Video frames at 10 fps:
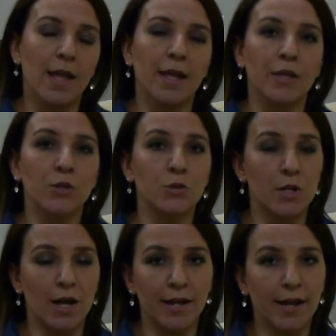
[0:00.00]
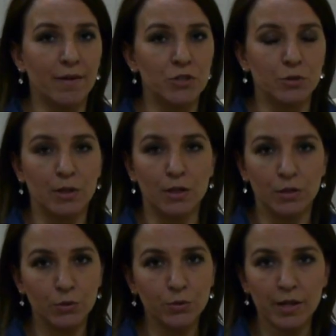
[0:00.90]
You do not have to
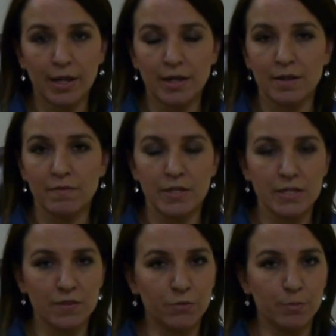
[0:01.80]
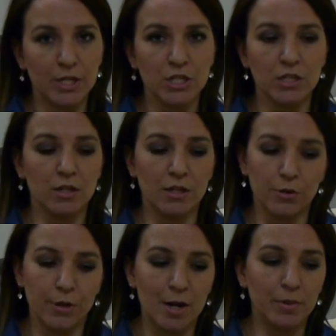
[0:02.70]
include any of this information in
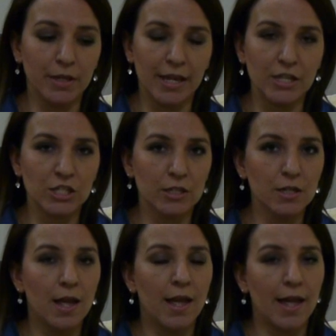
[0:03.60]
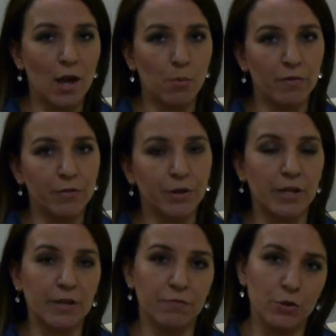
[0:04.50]
your application. However,
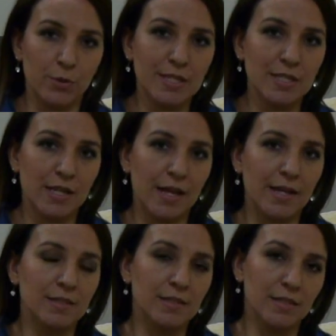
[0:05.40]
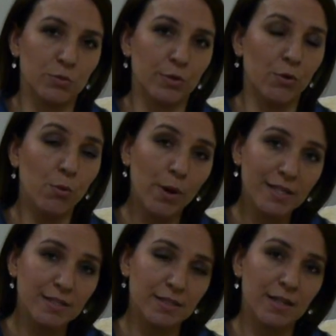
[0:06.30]
if USCIS does
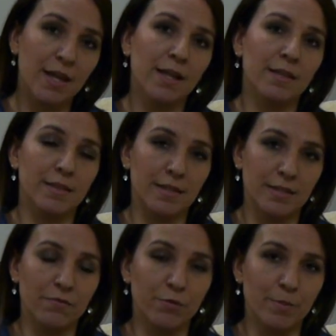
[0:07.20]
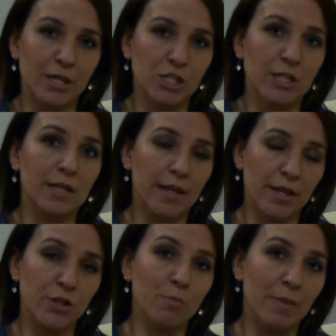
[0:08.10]
request this information,
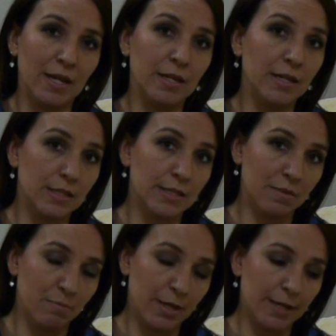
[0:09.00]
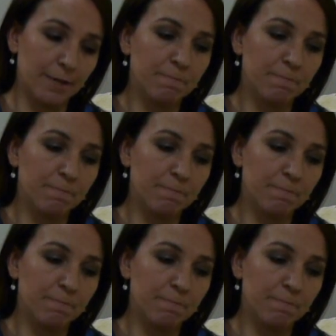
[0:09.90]
then you may need to submit it.